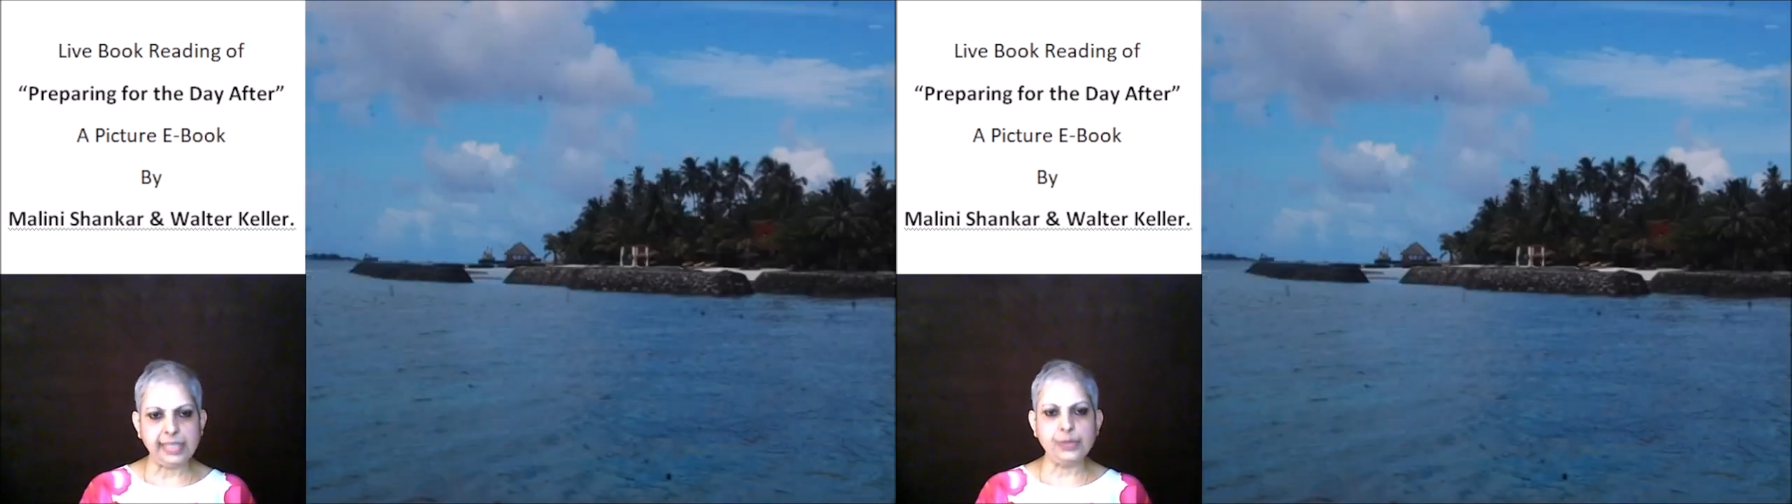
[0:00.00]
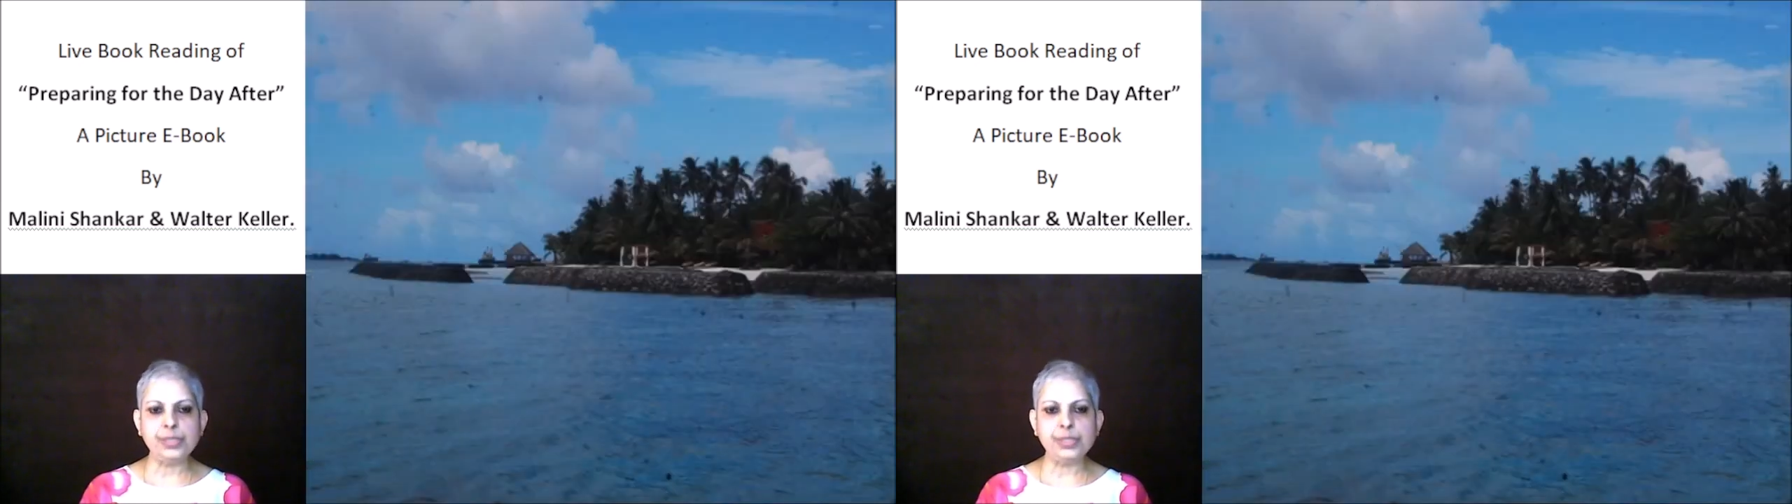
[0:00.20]

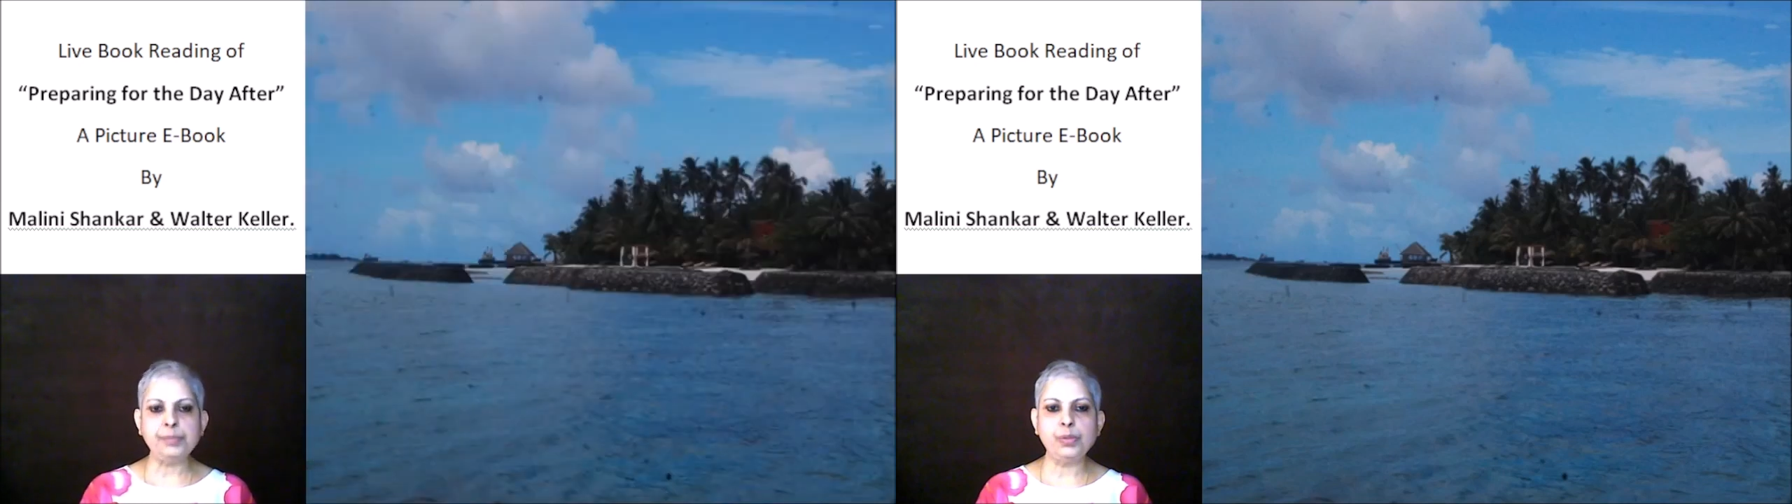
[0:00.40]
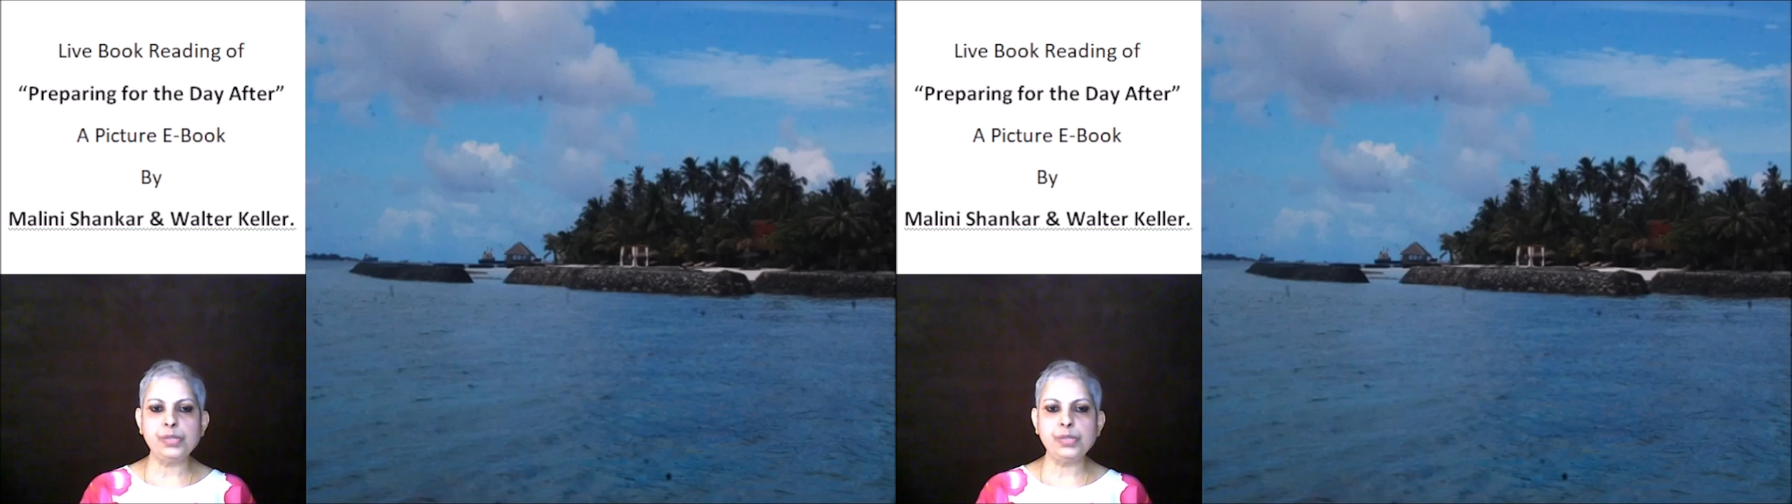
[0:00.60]

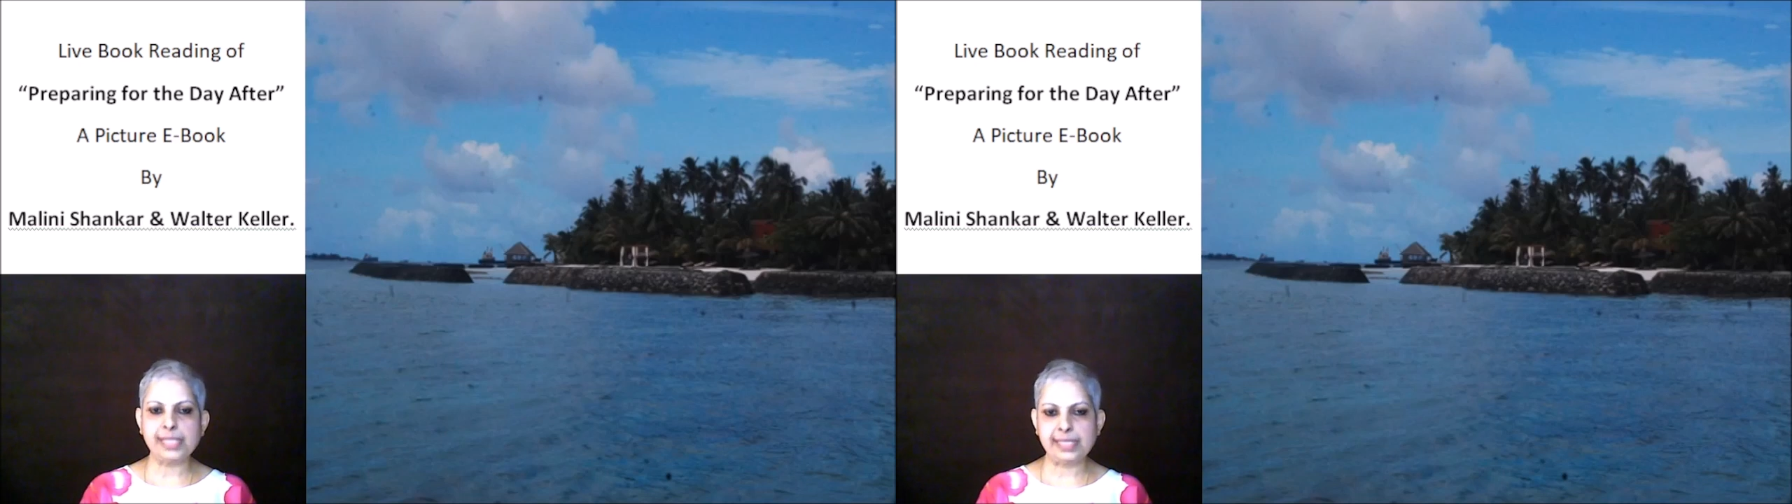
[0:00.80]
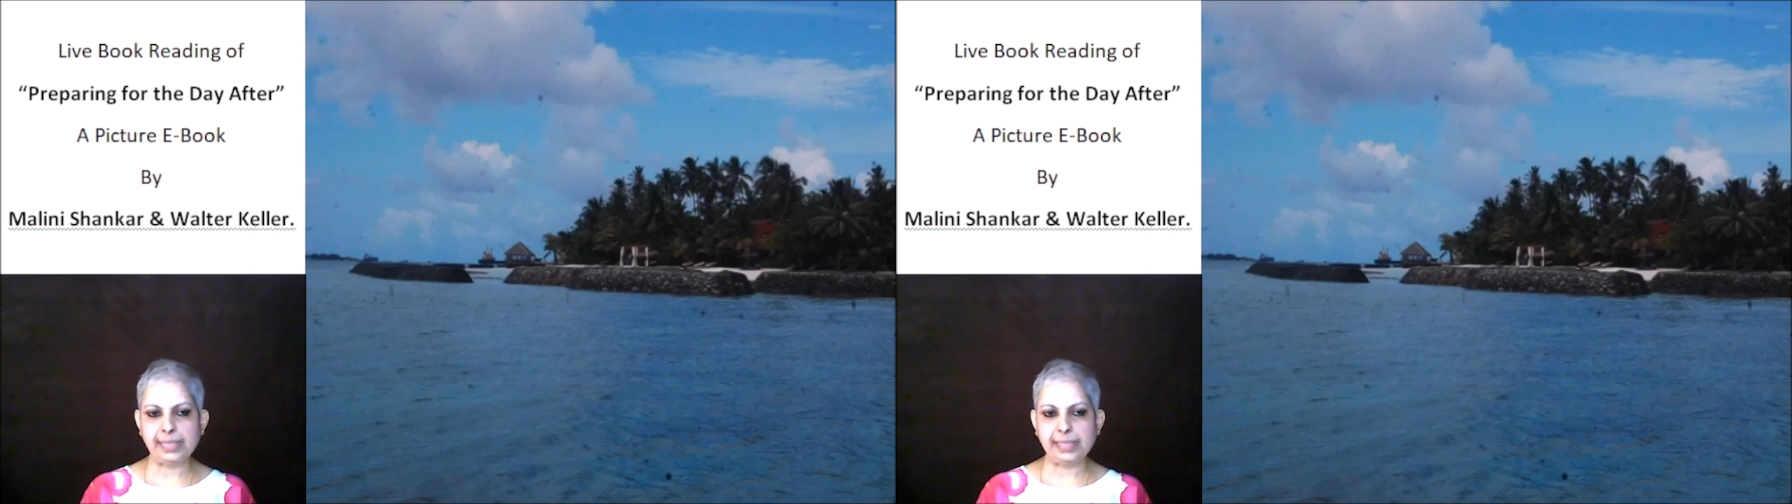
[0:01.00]
using boats
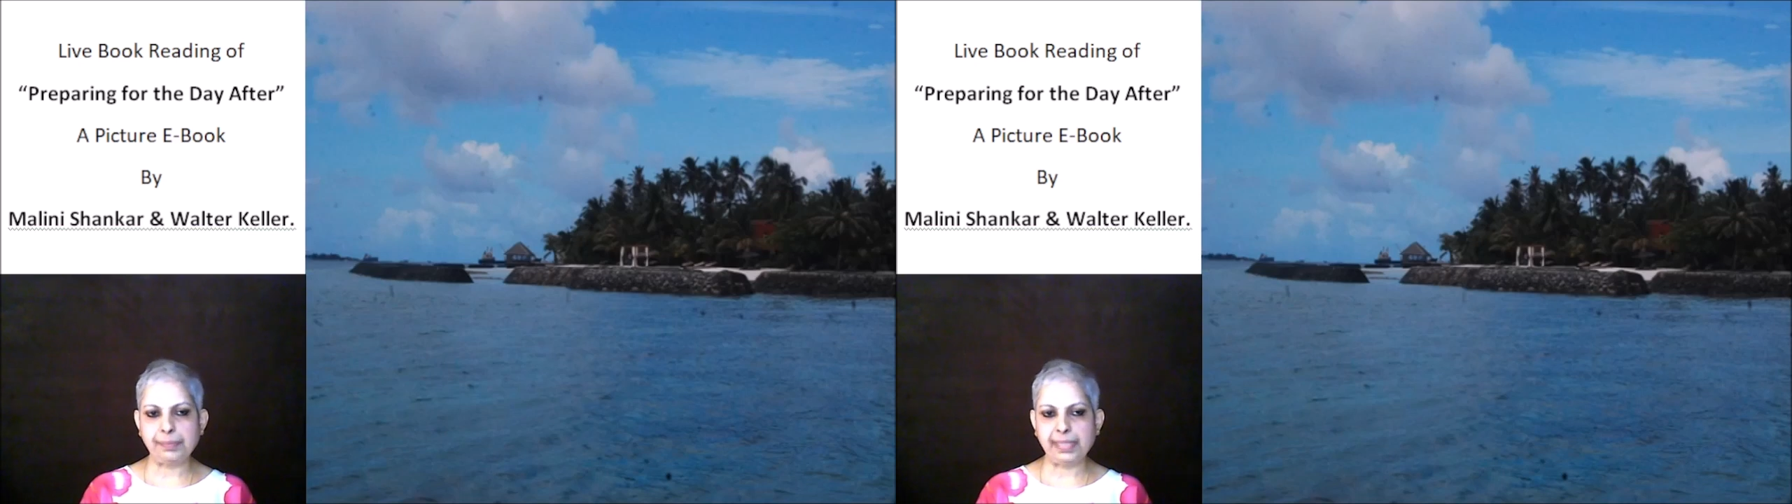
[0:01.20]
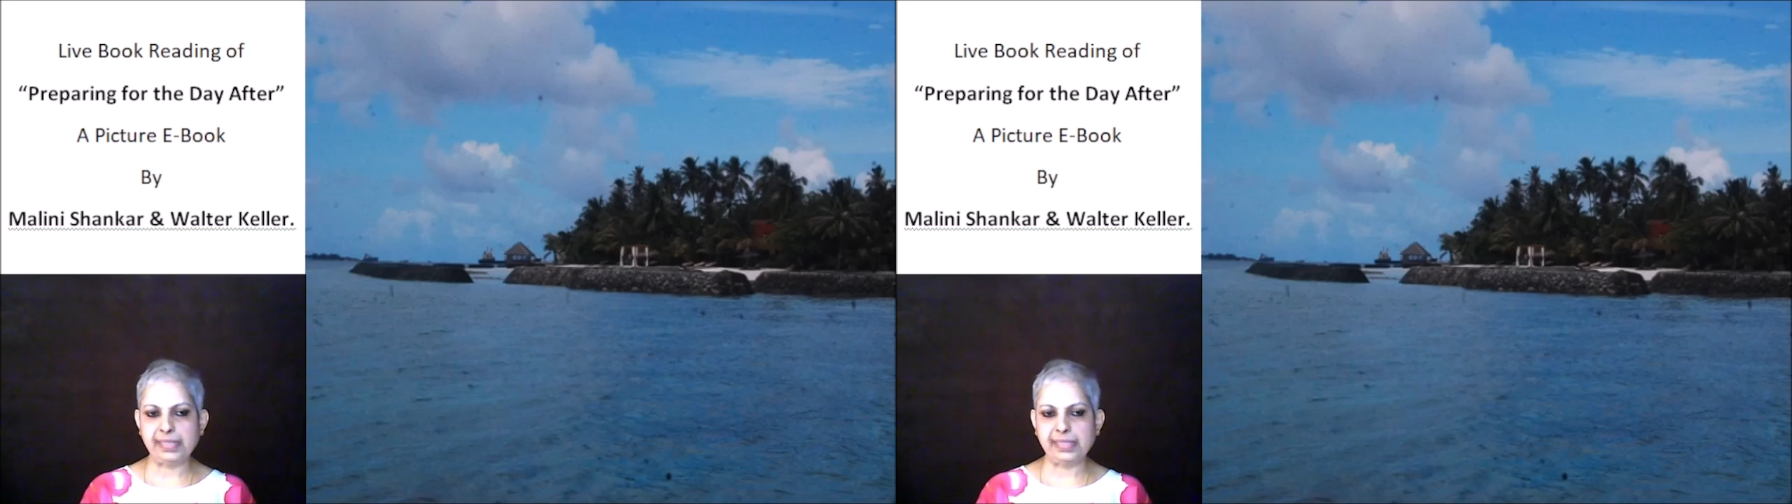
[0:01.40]
and
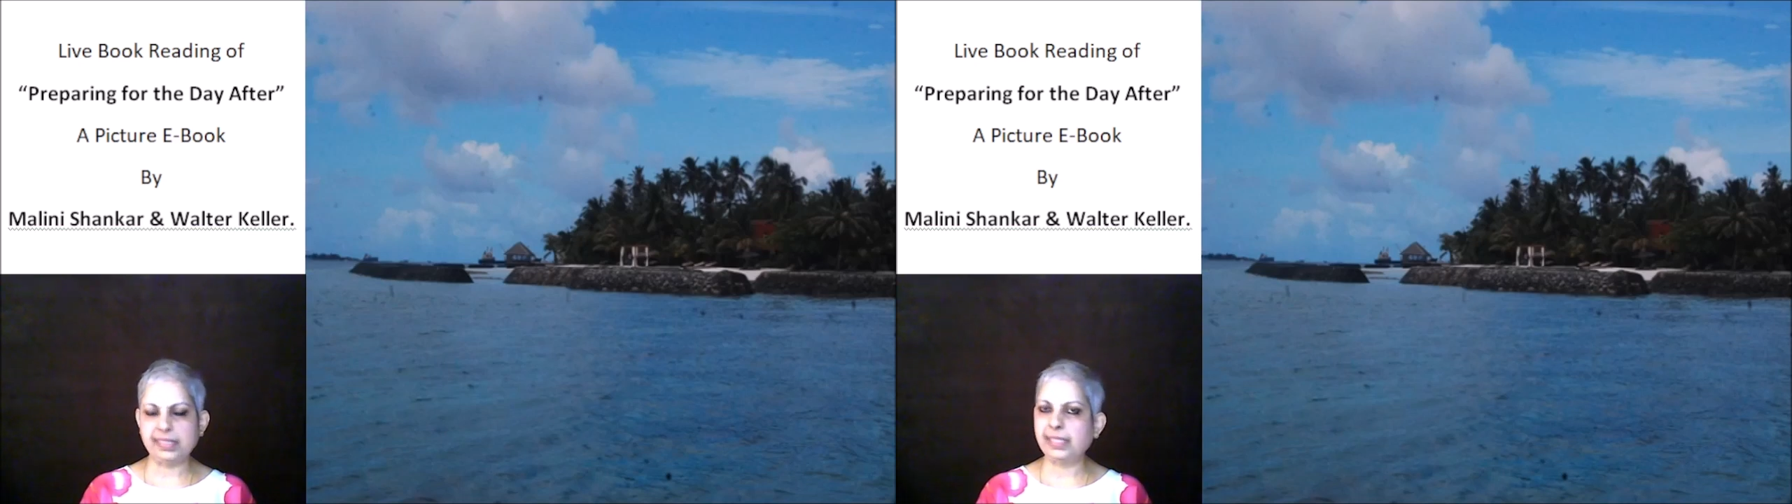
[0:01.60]
seaplanes,